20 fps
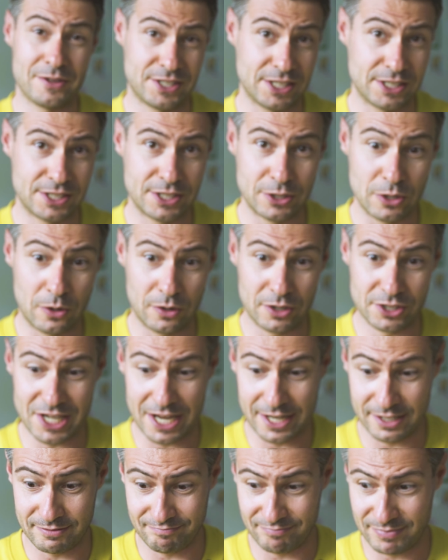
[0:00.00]
$60.
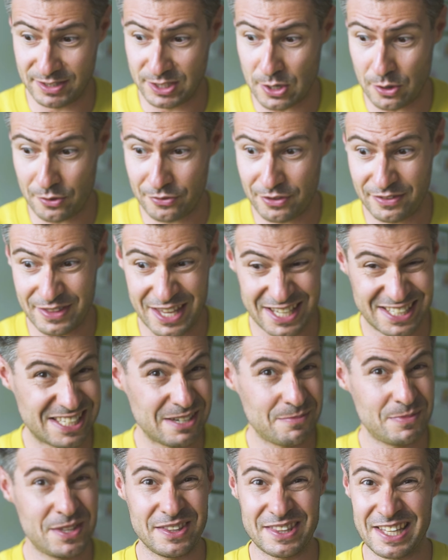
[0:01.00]
I don't think there's
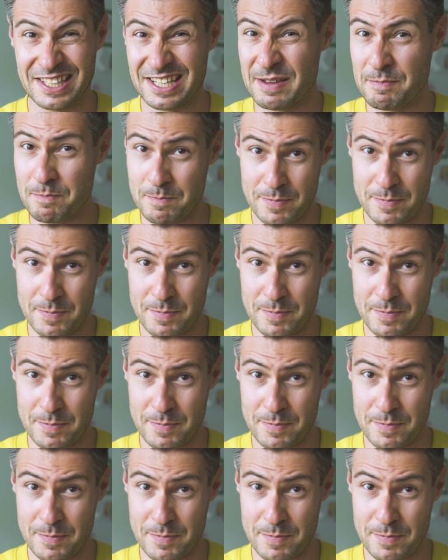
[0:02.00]
something that can